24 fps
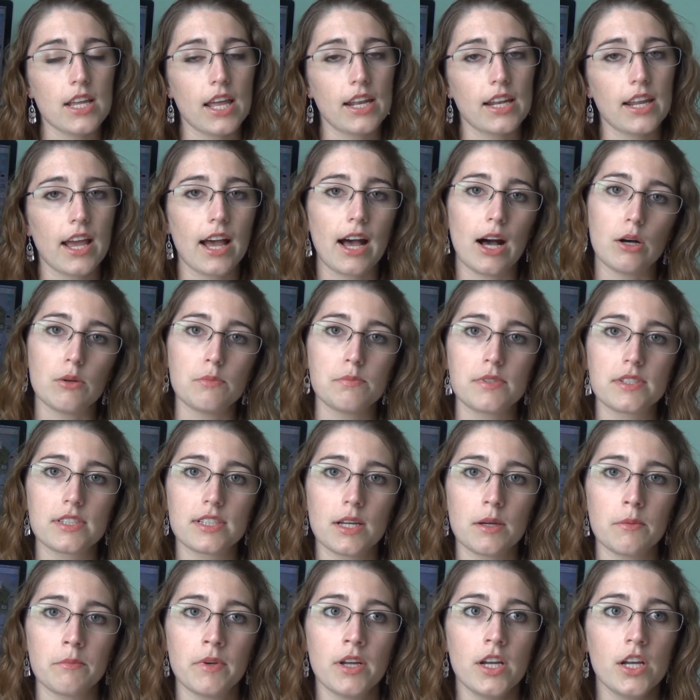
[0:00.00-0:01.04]
and it helps
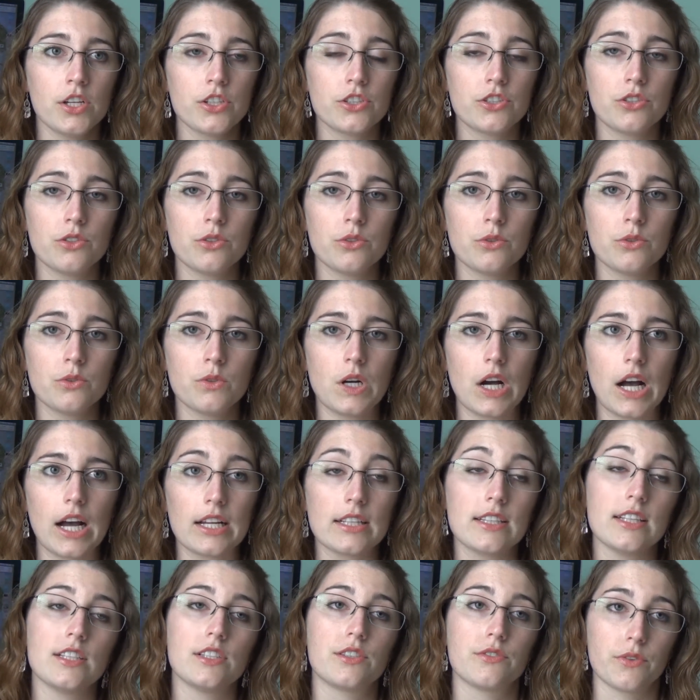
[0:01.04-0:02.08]
them to,
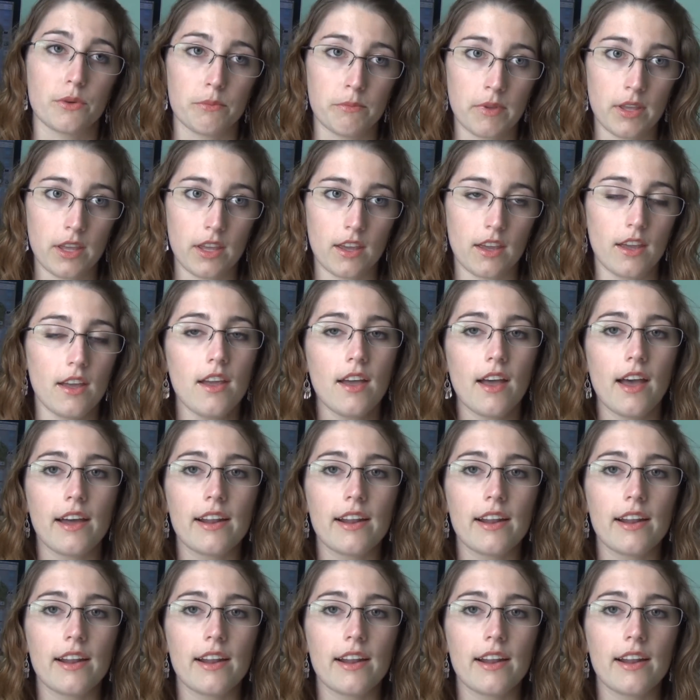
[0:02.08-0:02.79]
at least for me,